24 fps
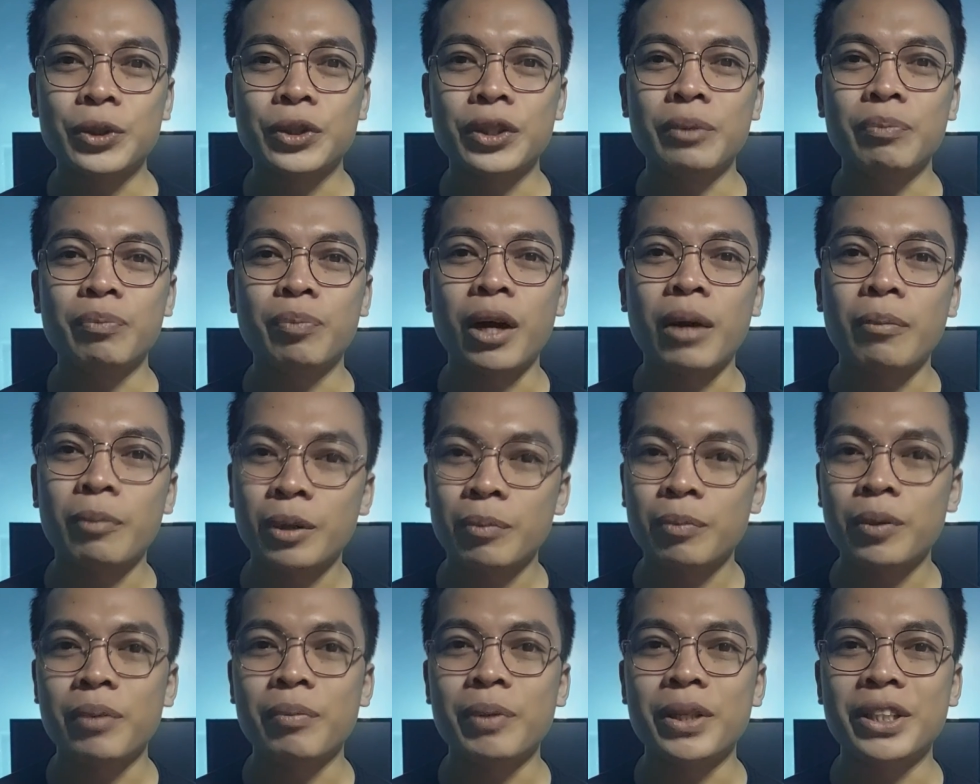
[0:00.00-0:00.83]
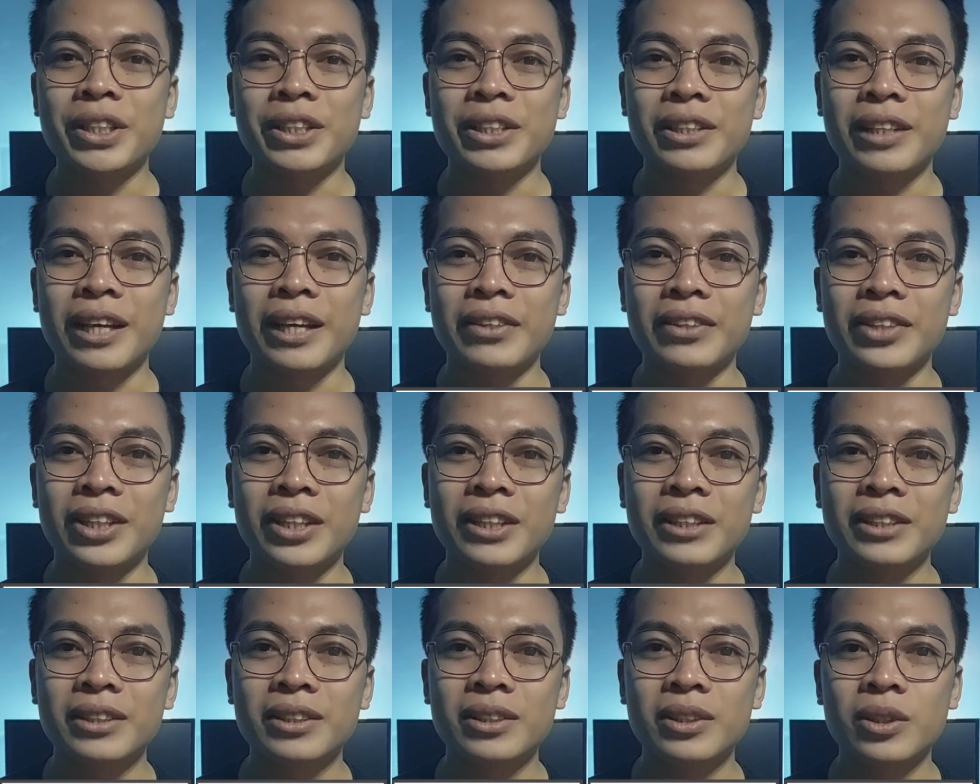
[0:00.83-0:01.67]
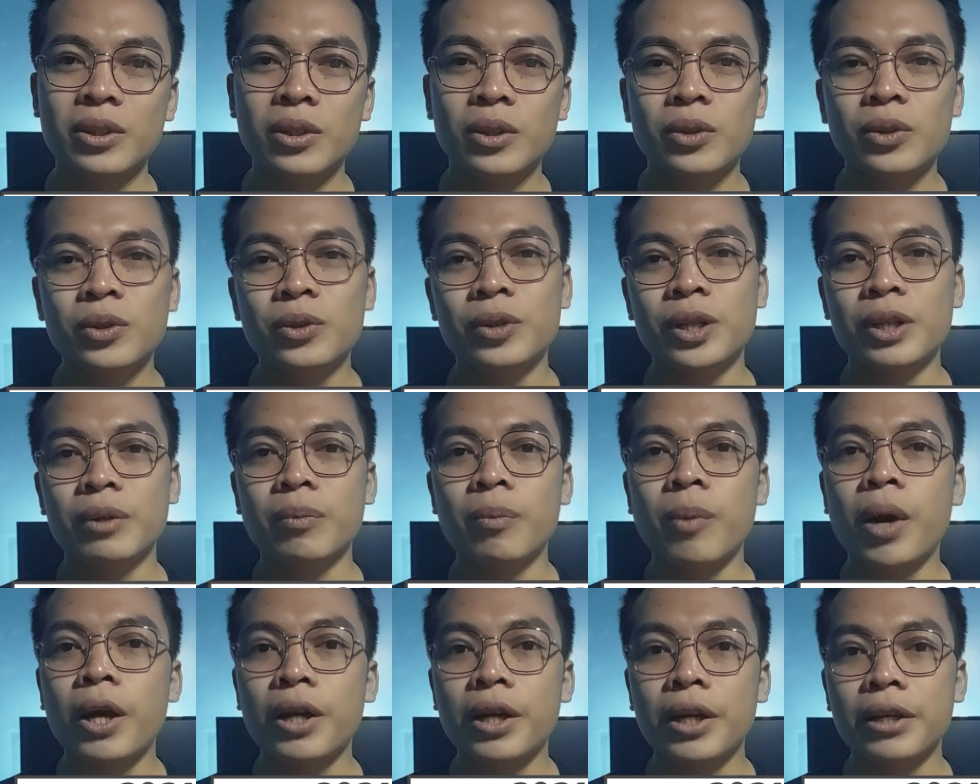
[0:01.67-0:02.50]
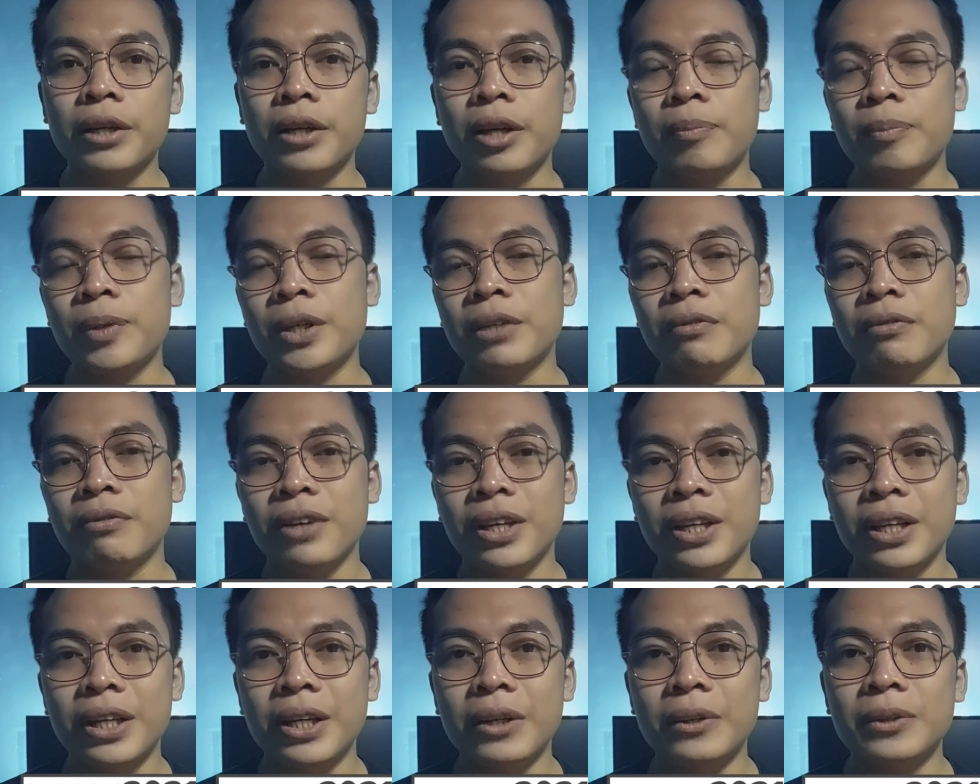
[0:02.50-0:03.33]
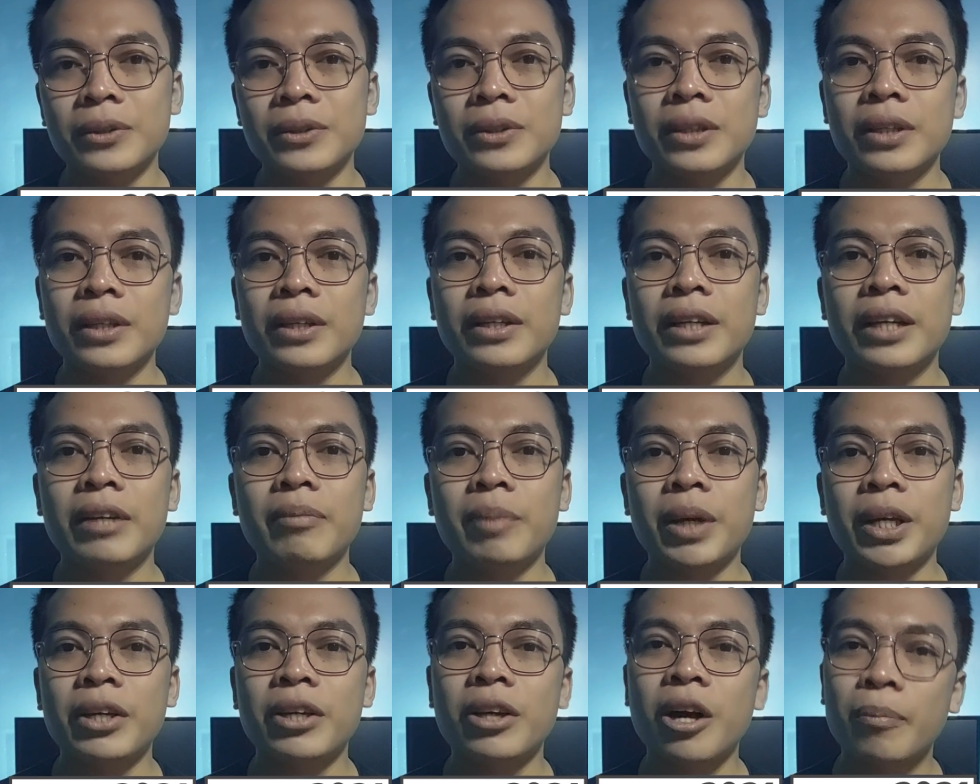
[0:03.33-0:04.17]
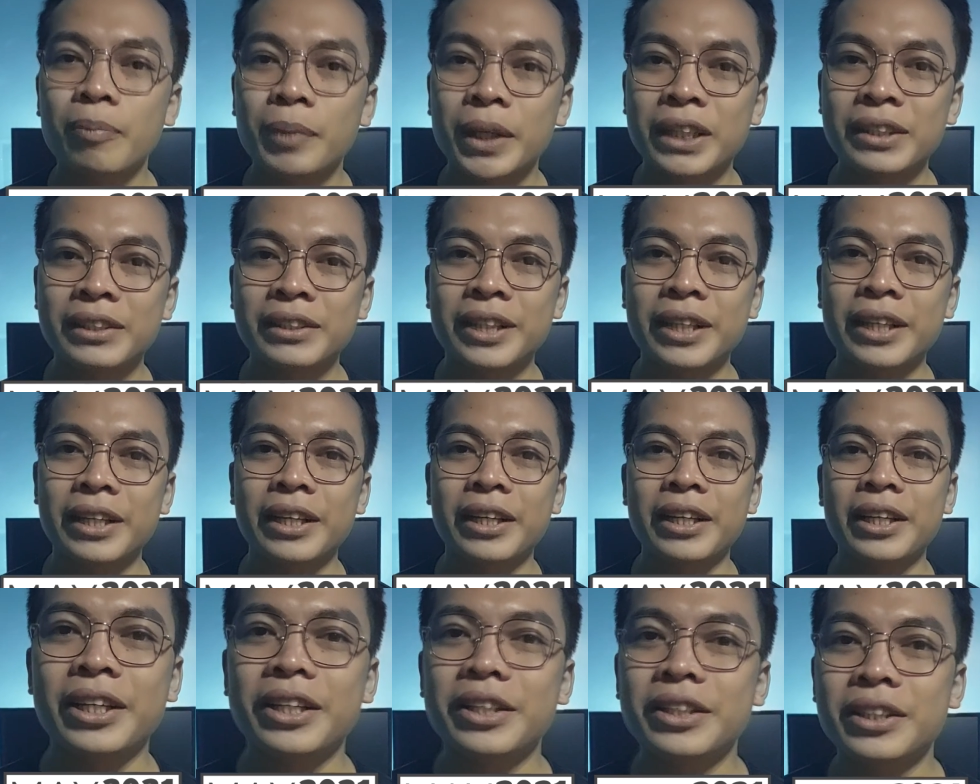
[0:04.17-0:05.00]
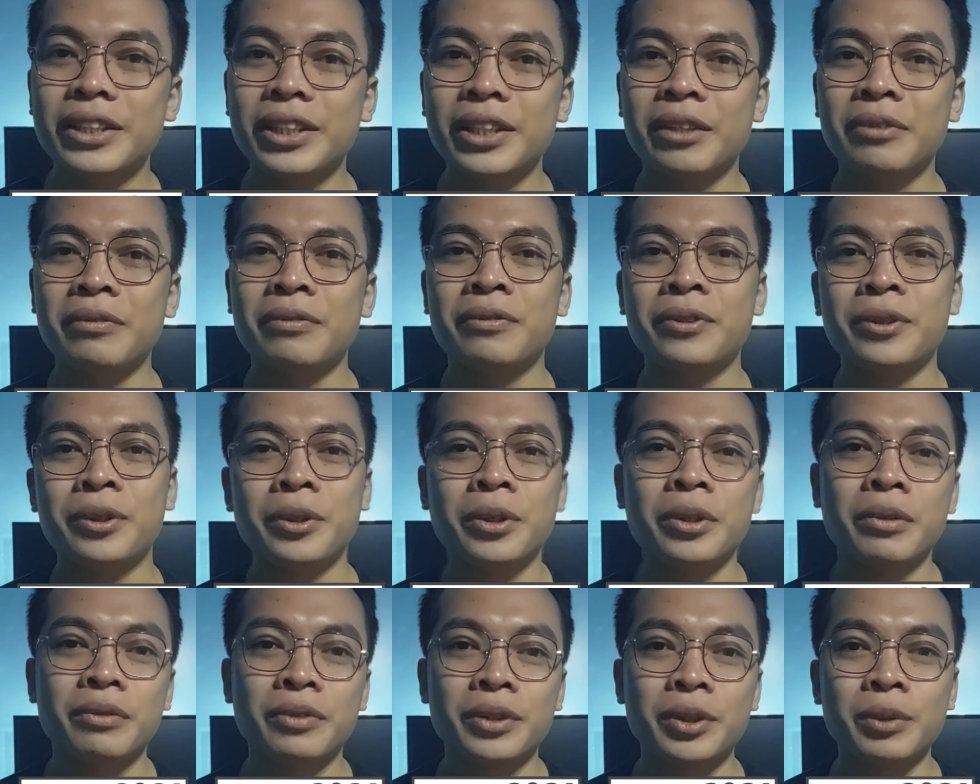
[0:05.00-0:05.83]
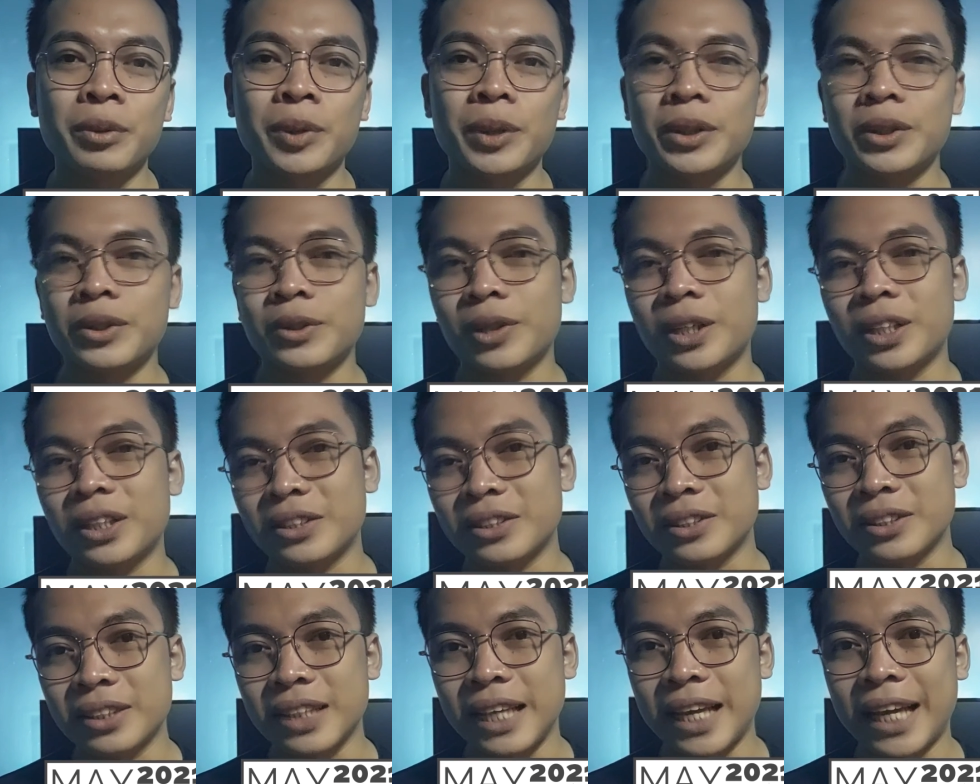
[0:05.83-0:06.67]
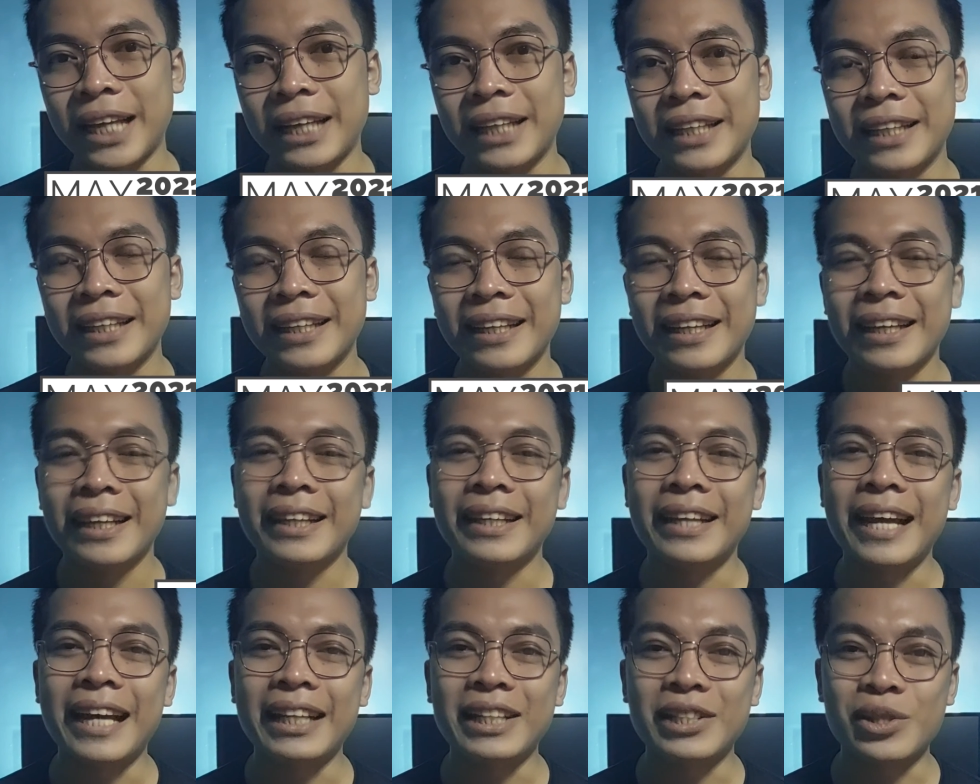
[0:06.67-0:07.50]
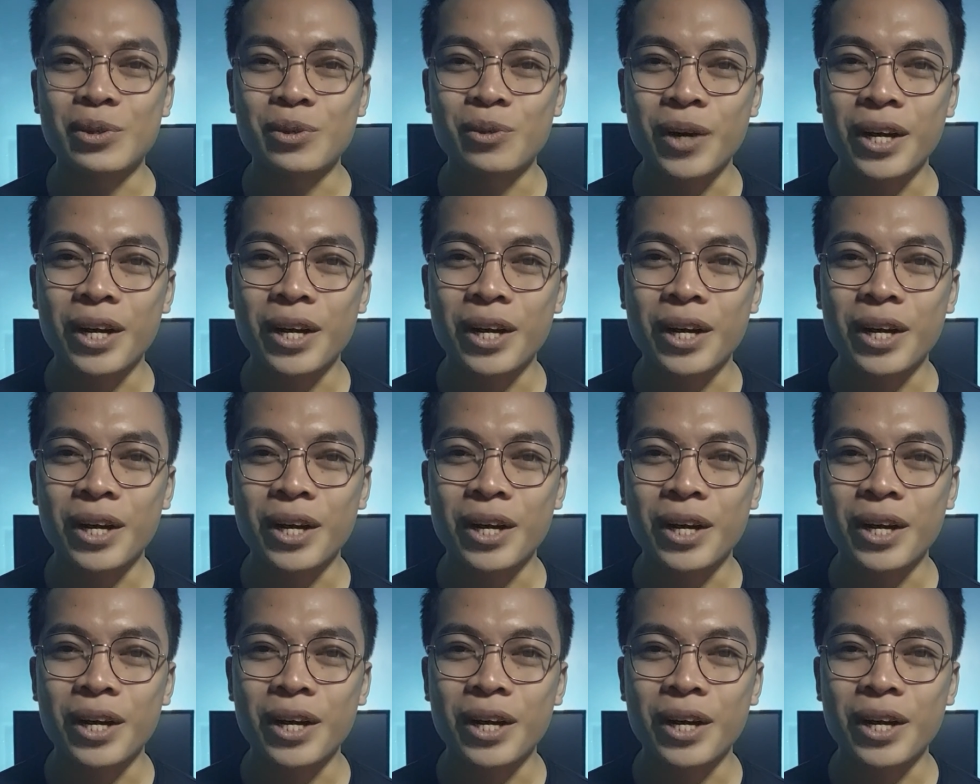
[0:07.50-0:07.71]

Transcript: using pop-up images like this during market update videos can make complex data easier for your viewers to understand. That's